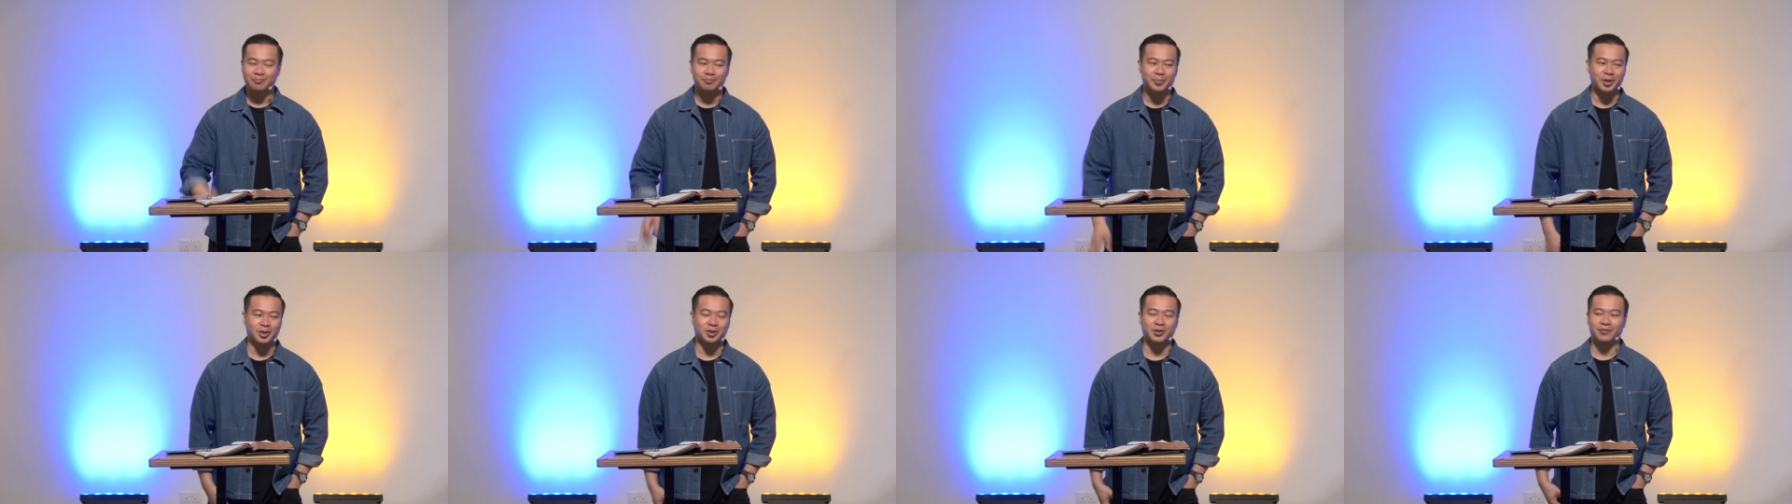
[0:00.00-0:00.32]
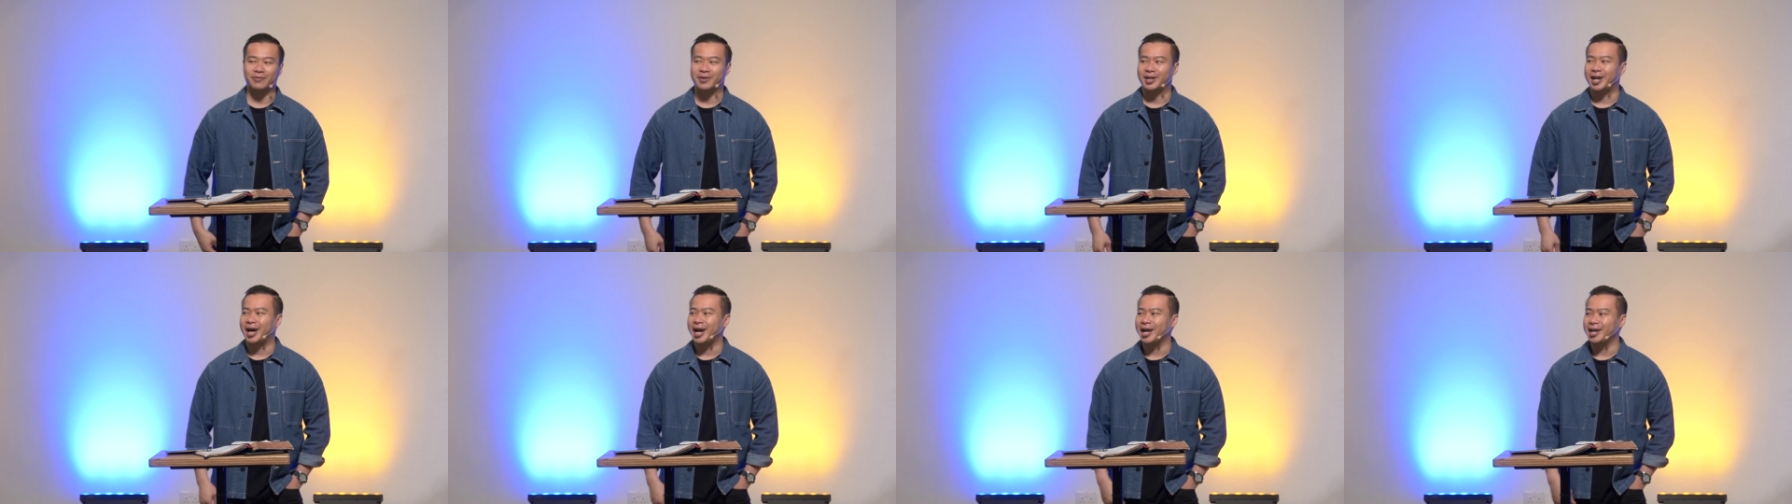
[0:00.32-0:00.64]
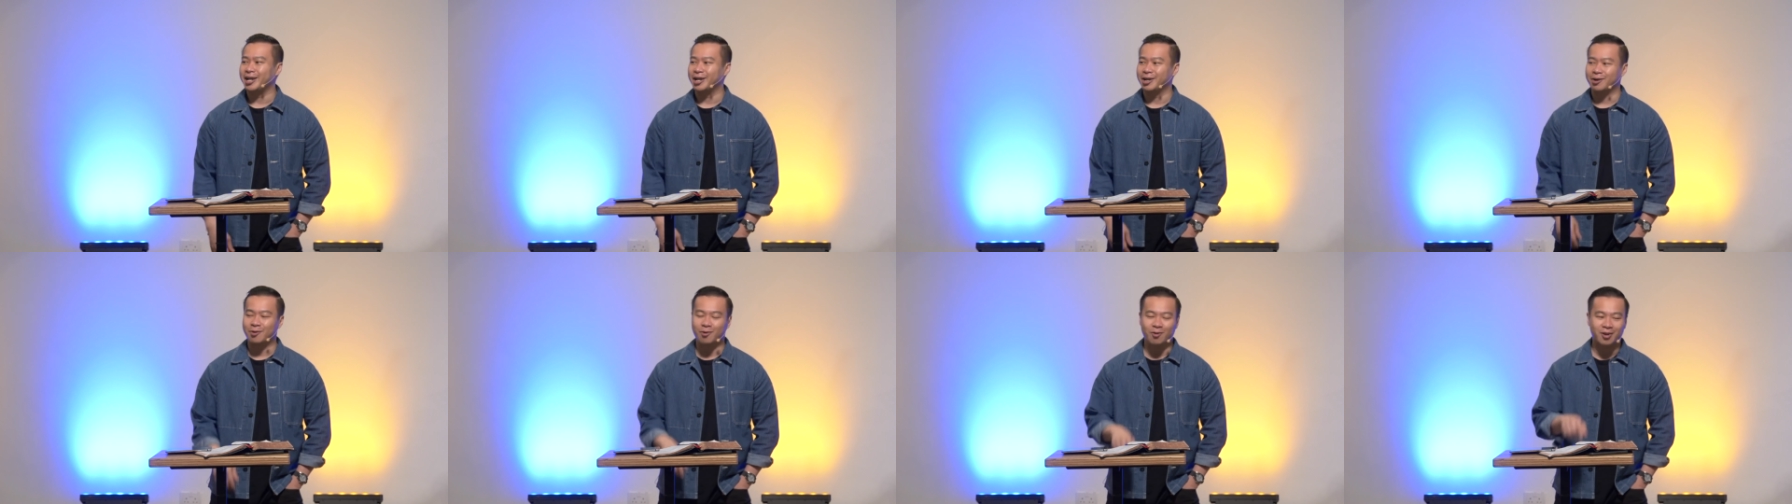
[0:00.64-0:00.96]
picture of a
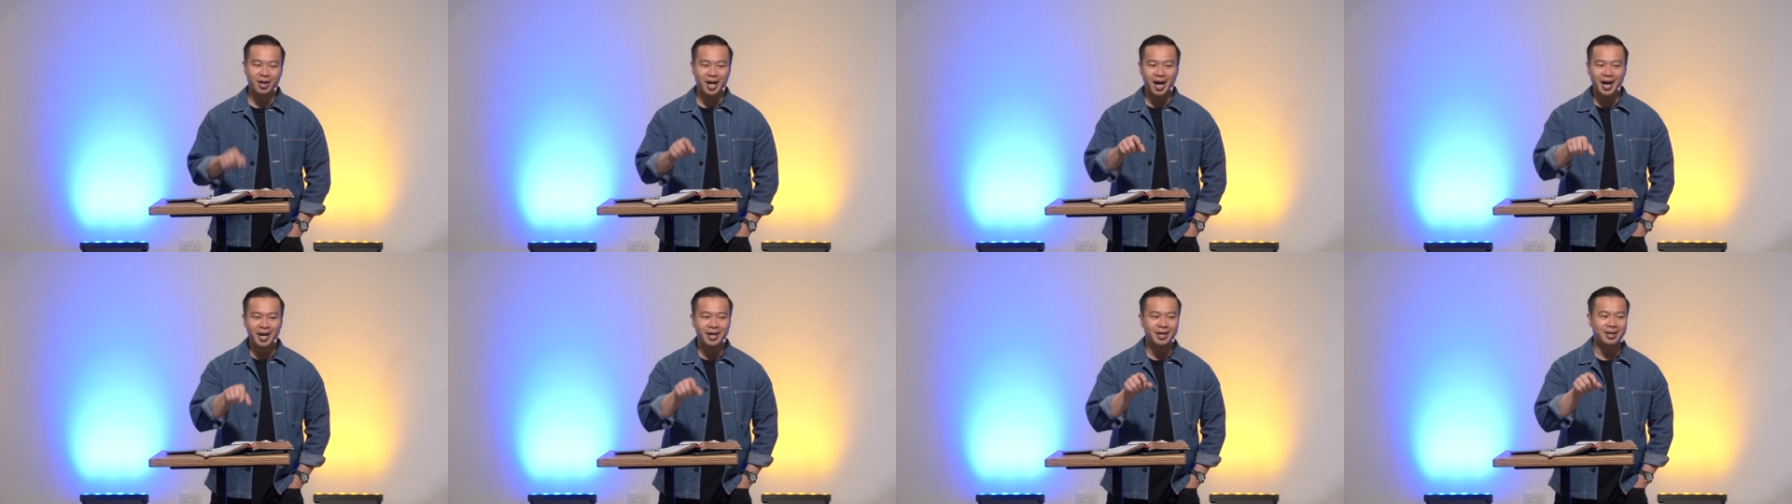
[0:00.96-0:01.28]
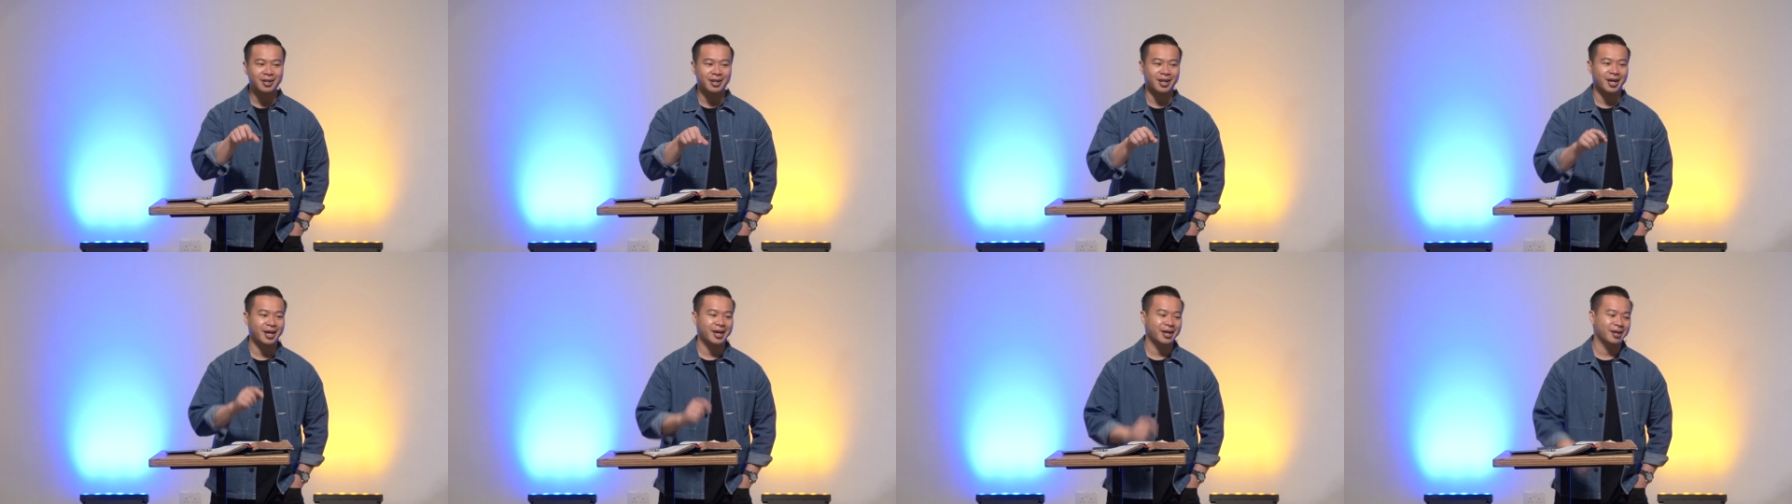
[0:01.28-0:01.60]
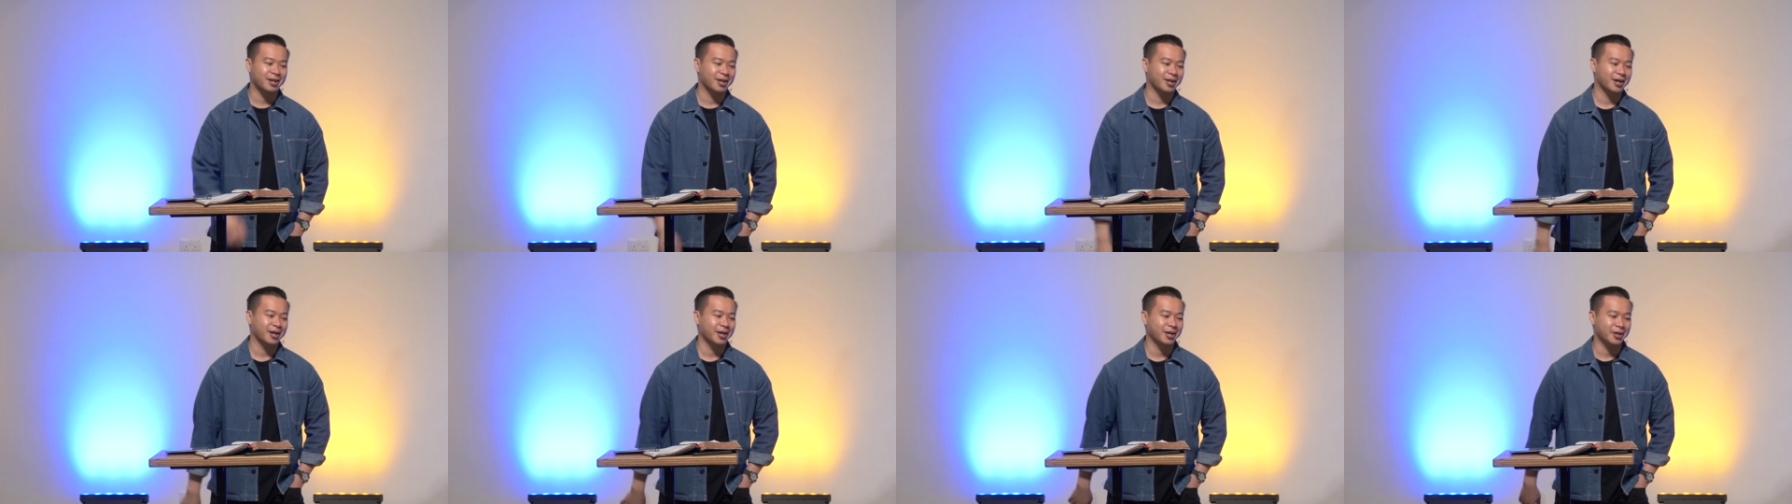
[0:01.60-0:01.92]
lion and go lion,
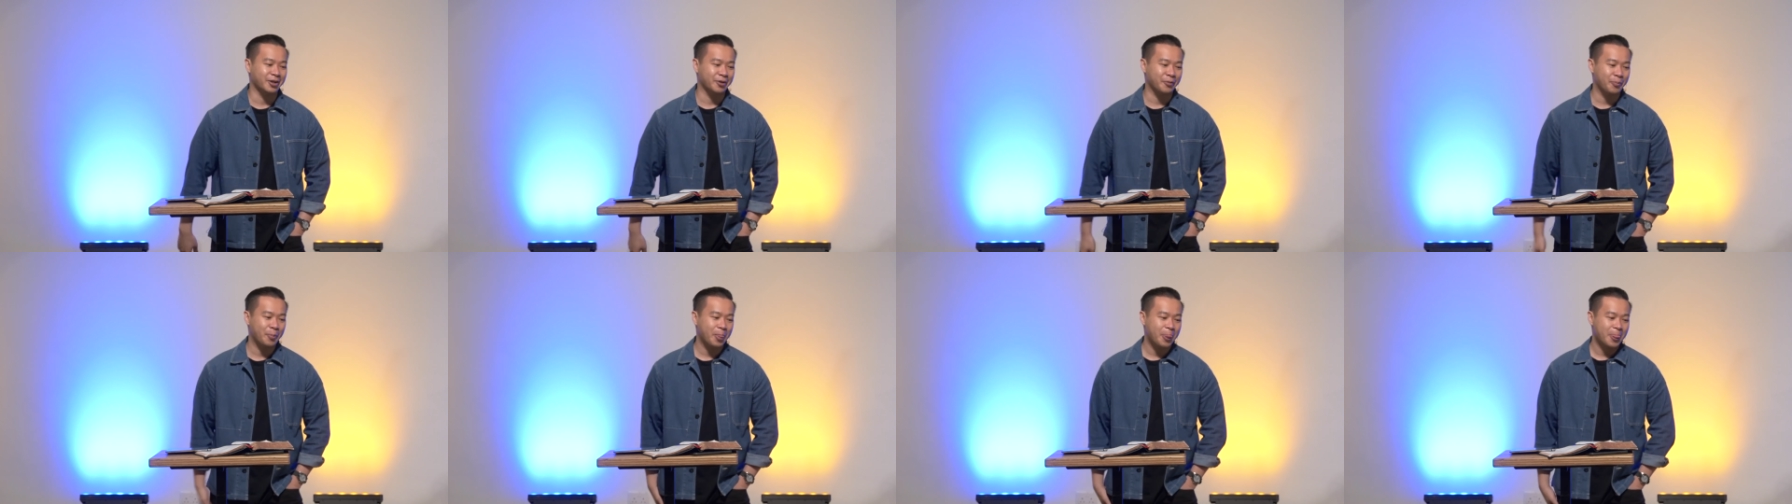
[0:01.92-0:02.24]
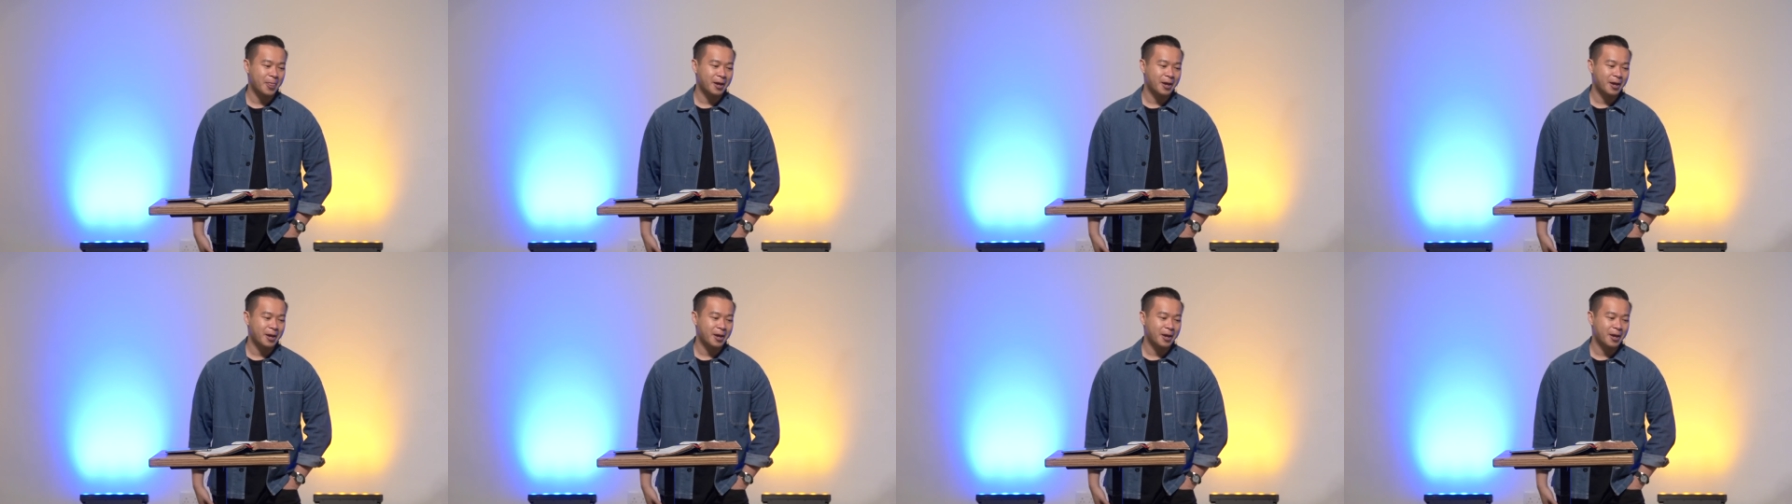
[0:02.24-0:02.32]
lion, lion.